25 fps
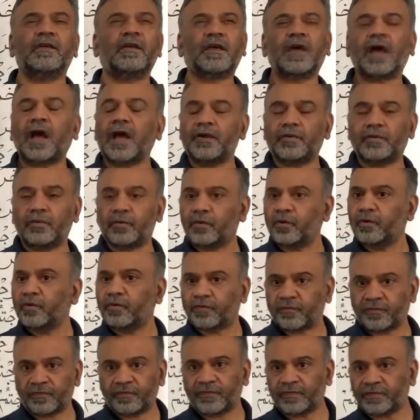I don't know
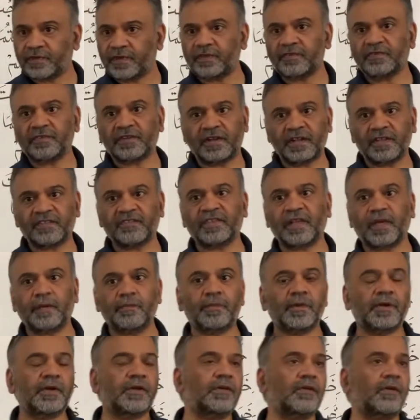if there is an
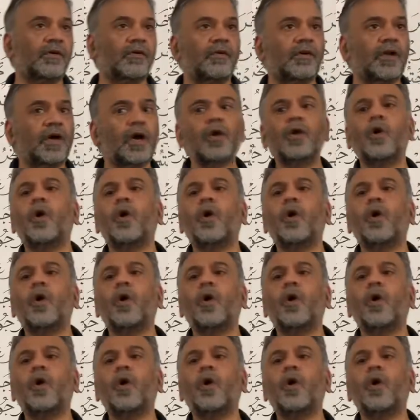example in the Quran,